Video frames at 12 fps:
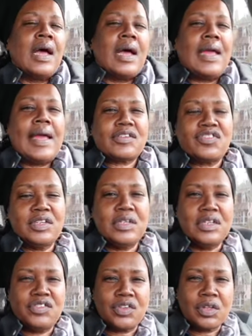I actually
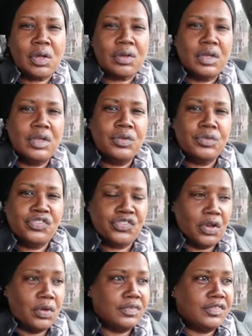need to go to New
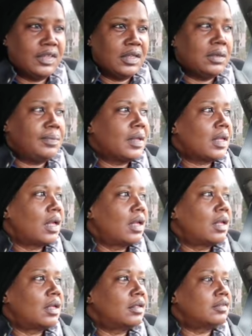Jersey
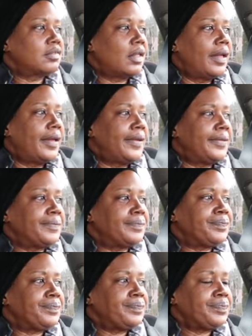because um,